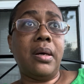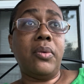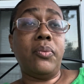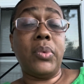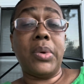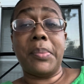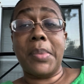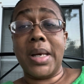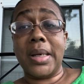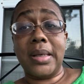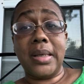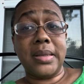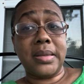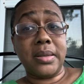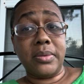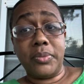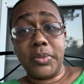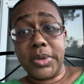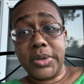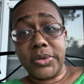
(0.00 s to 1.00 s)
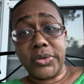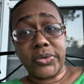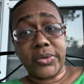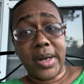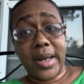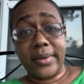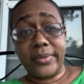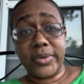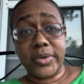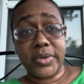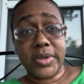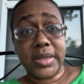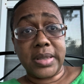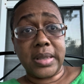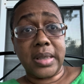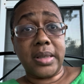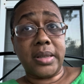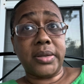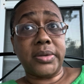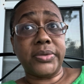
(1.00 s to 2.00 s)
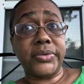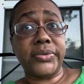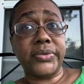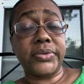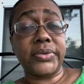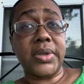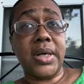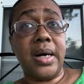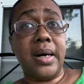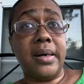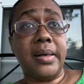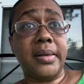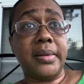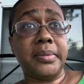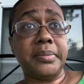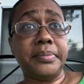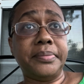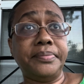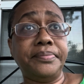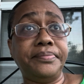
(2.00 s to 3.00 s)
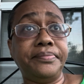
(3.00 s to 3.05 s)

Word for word: when my cousin wouldn't drive herself. Um,